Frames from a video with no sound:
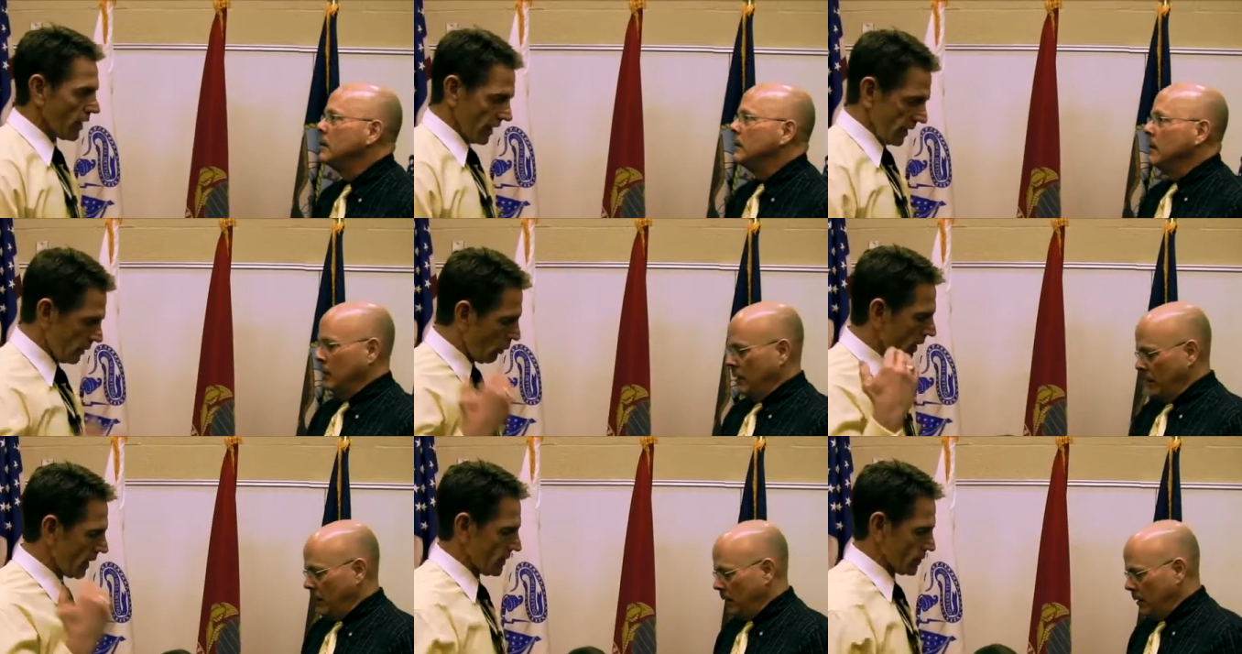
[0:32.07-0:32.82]
Speaker 1: What is,
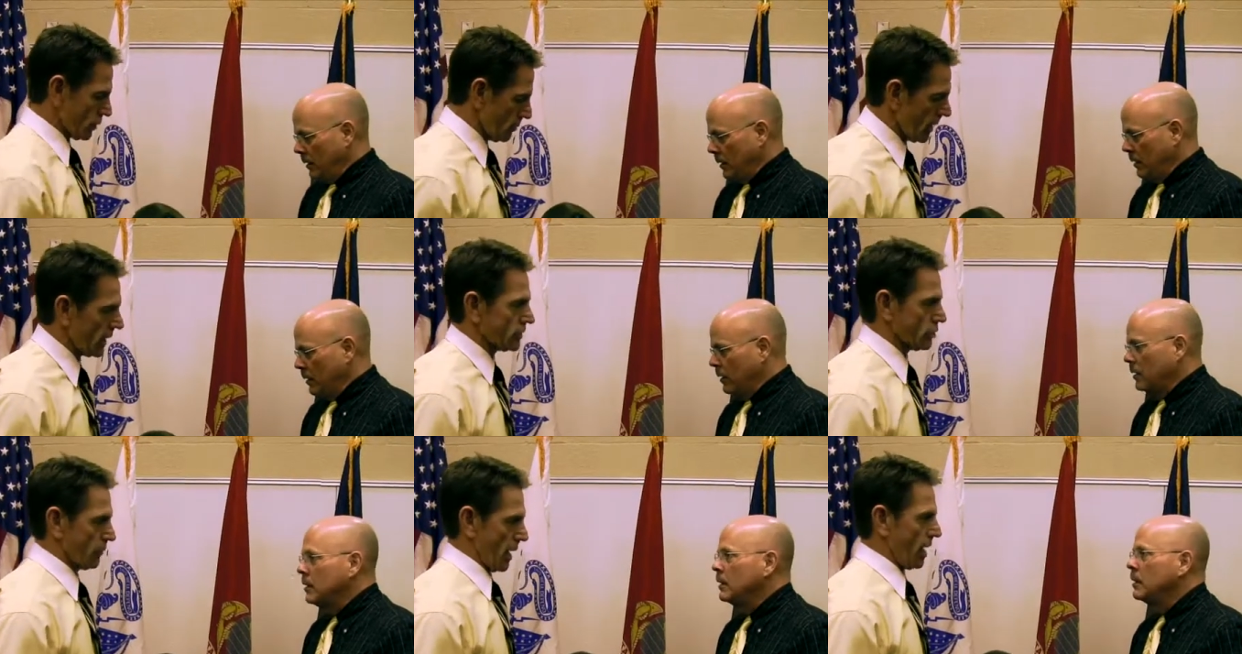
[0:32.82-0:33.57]
what is your
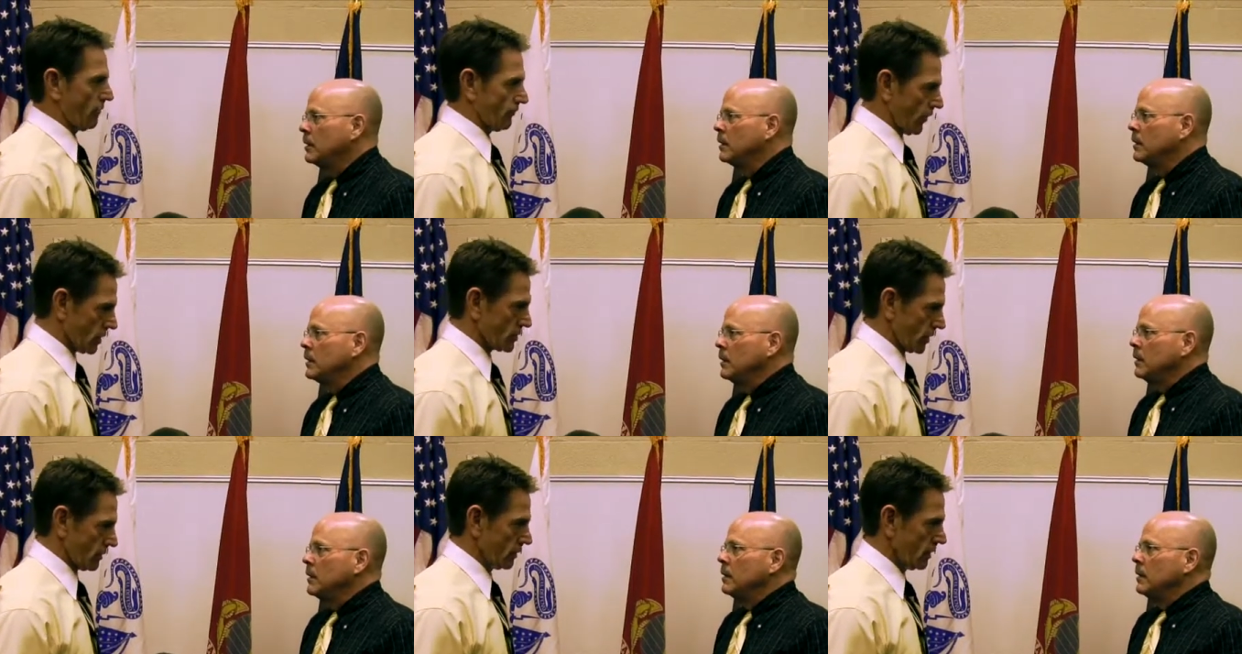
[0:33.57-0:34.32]
major
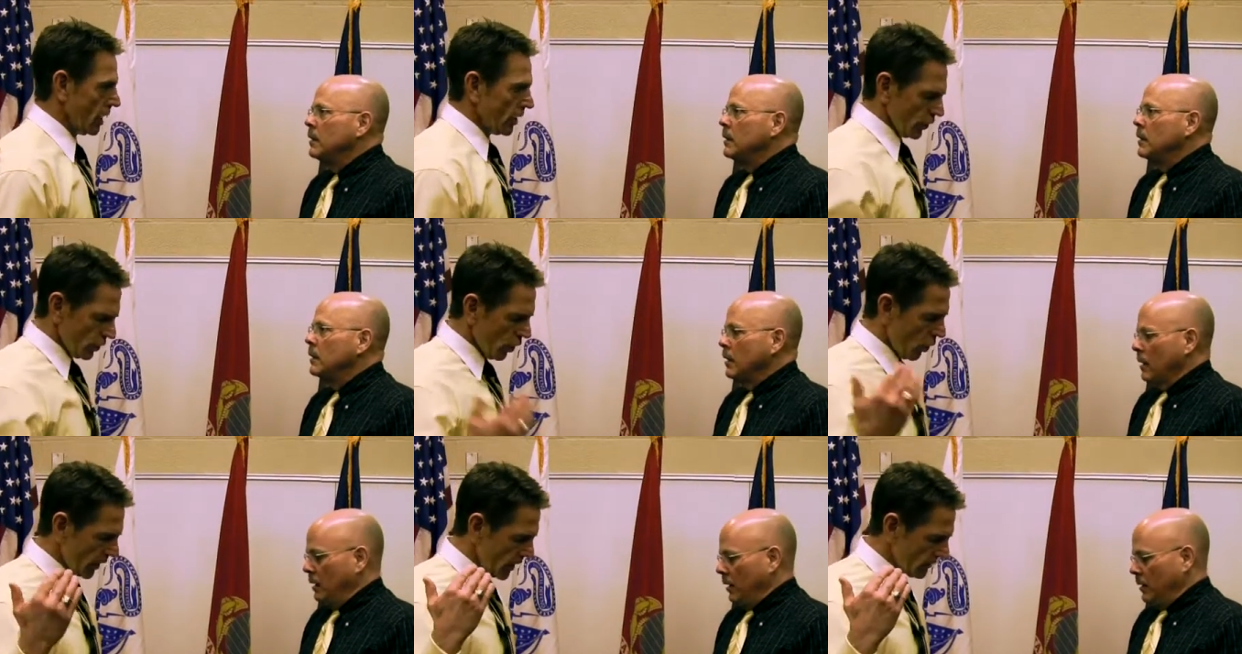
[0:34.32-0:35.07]
malfunction? You
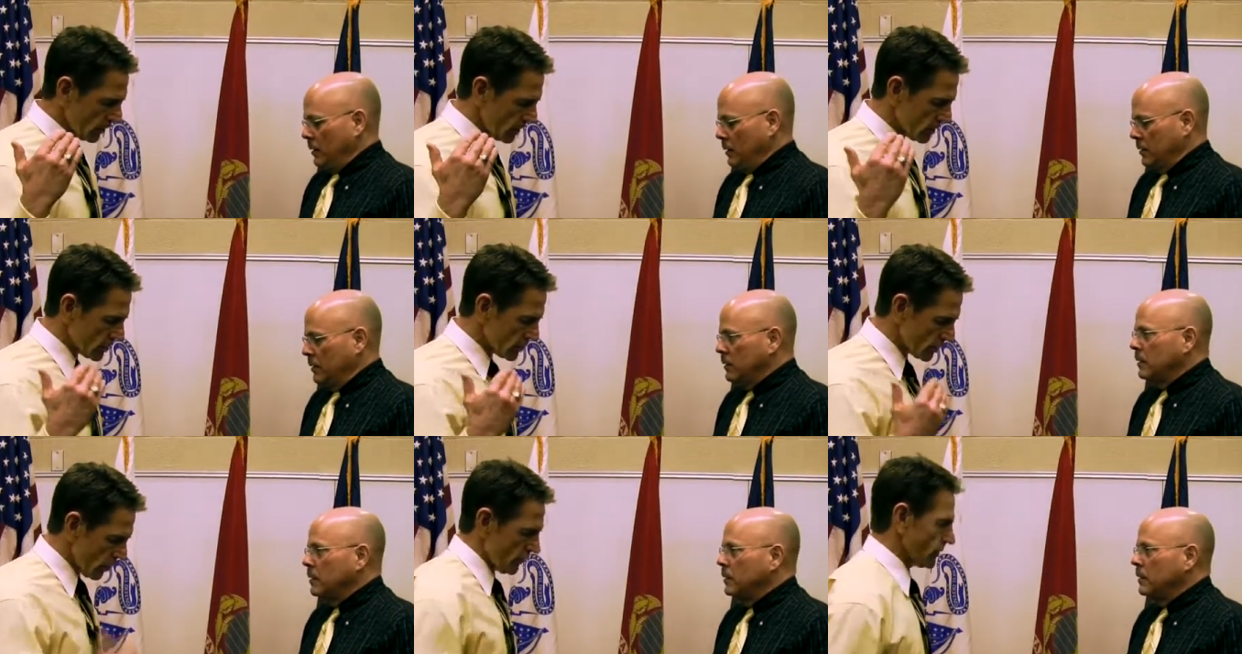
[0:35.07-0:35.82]
don't even
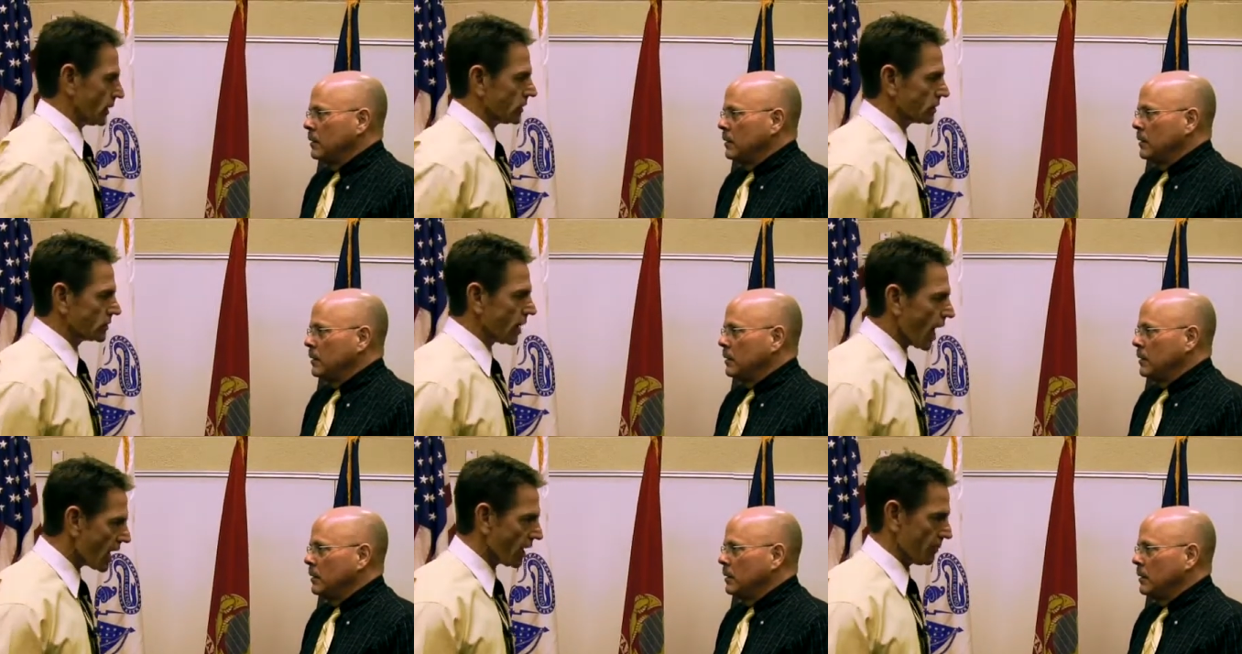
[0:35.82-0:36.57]
deserve to
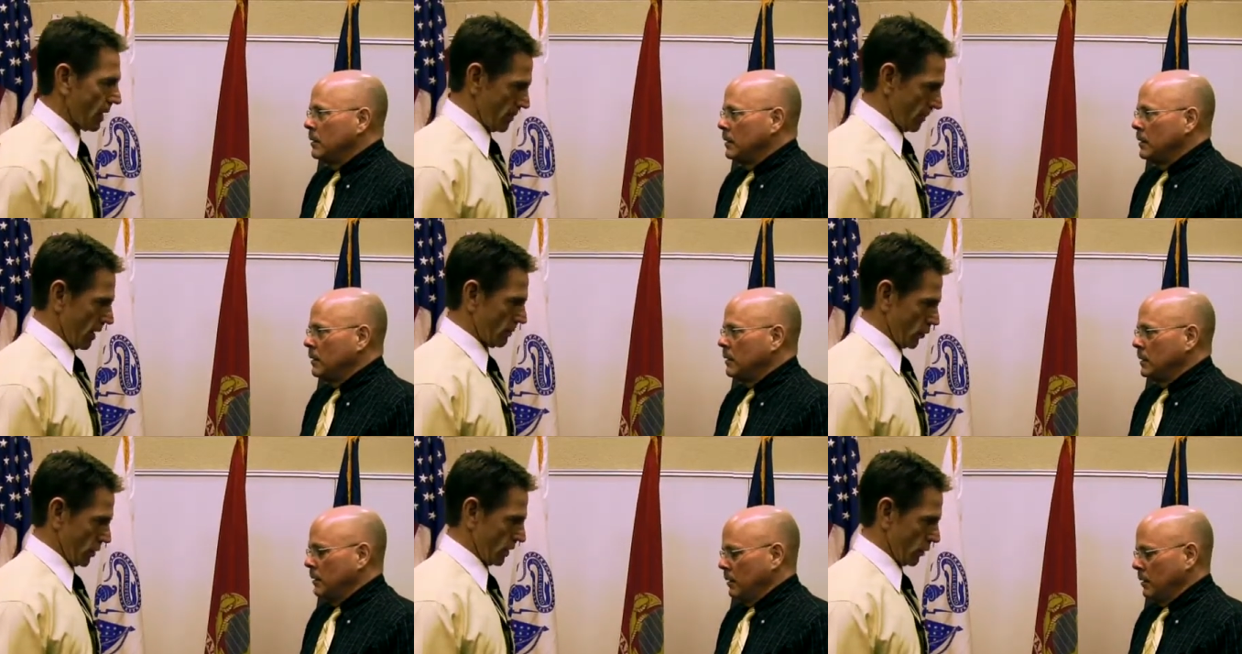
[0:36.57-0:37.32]
talk about my
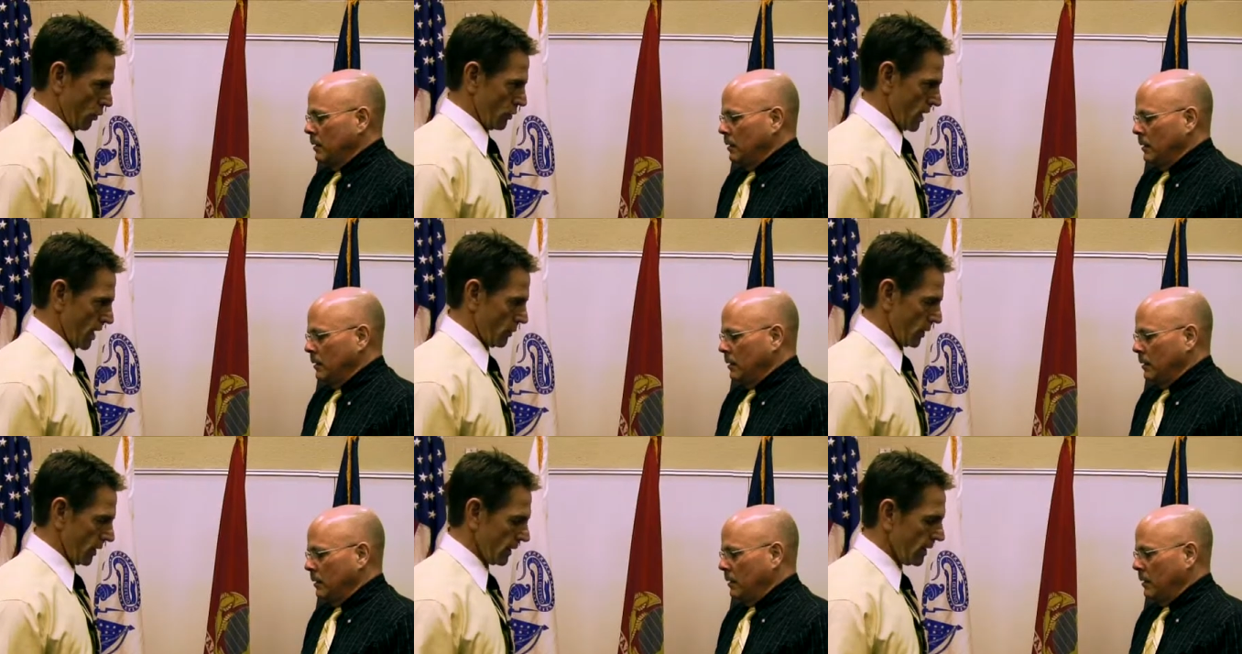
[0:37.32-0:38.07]
Marine Corps that
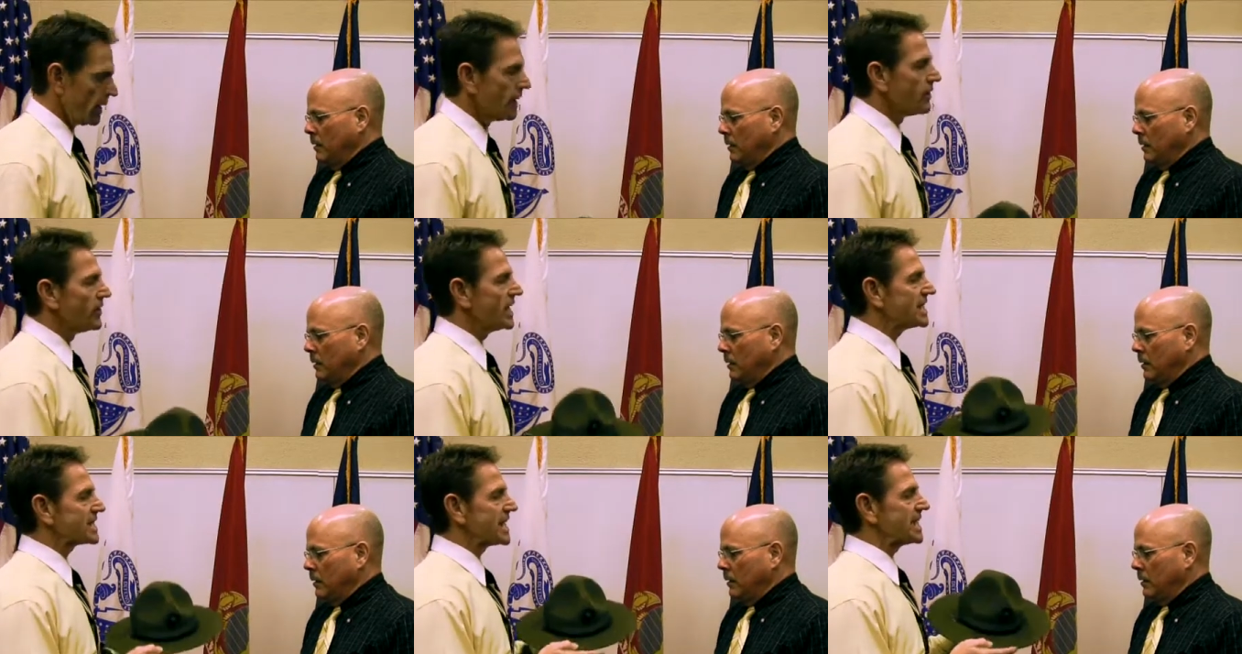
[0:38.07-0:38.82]
way.
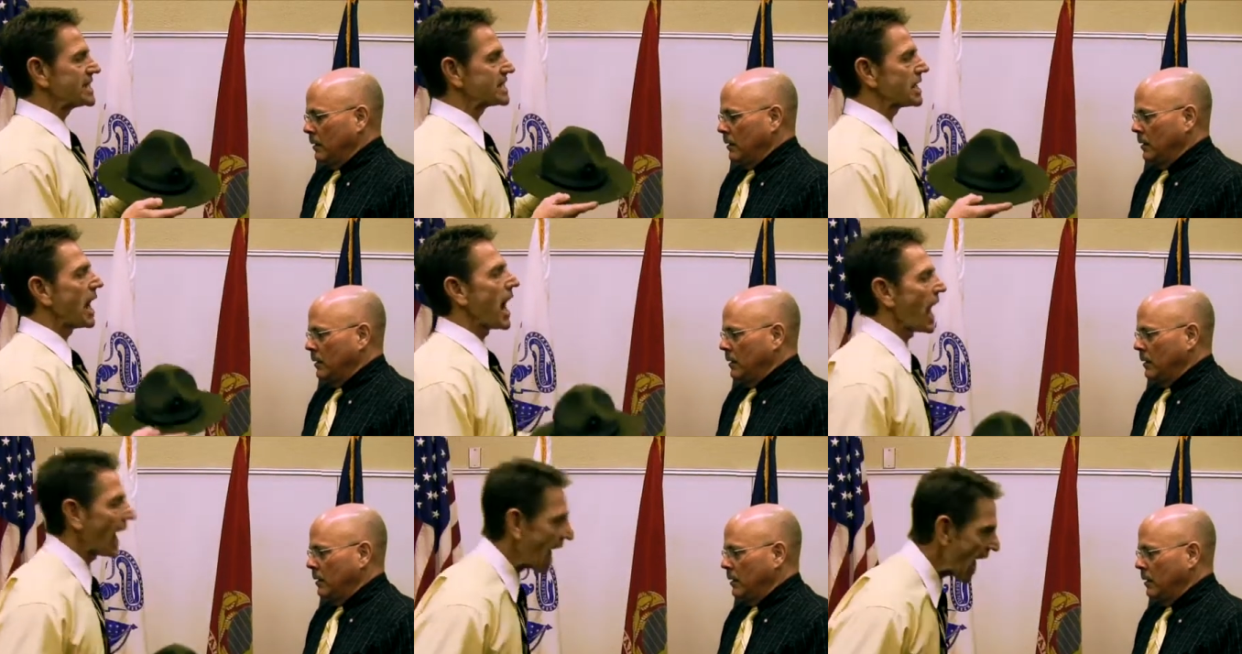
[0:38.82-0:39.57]
This is
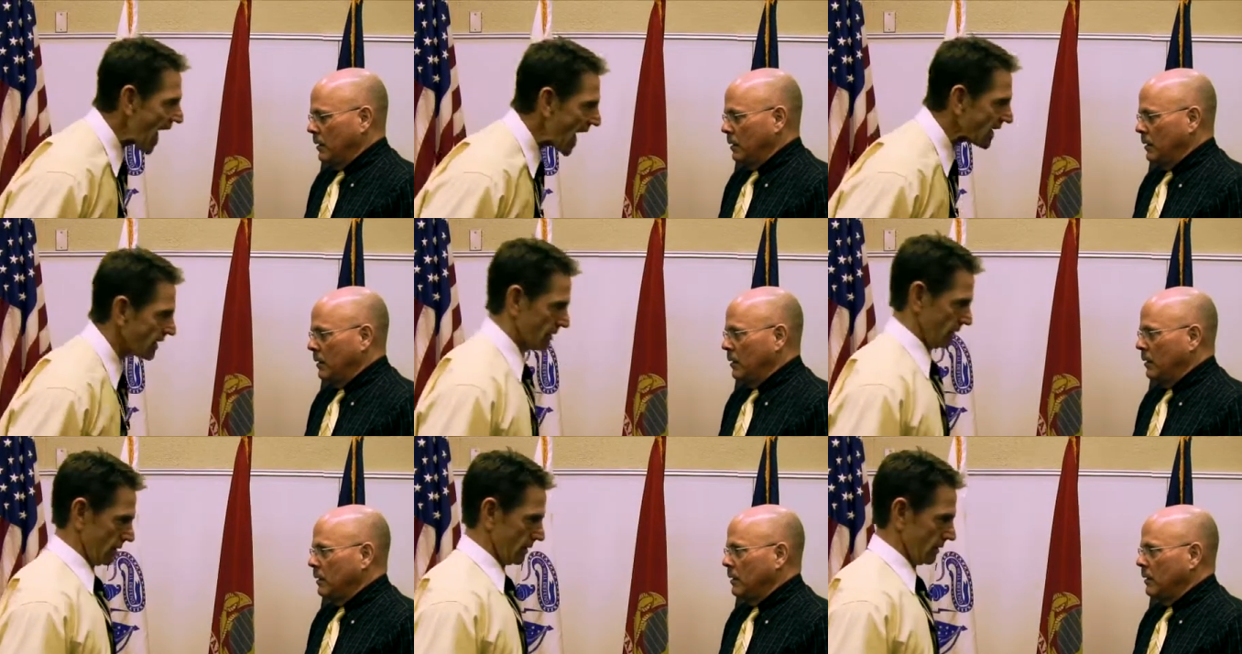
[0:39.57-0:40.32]
a hat.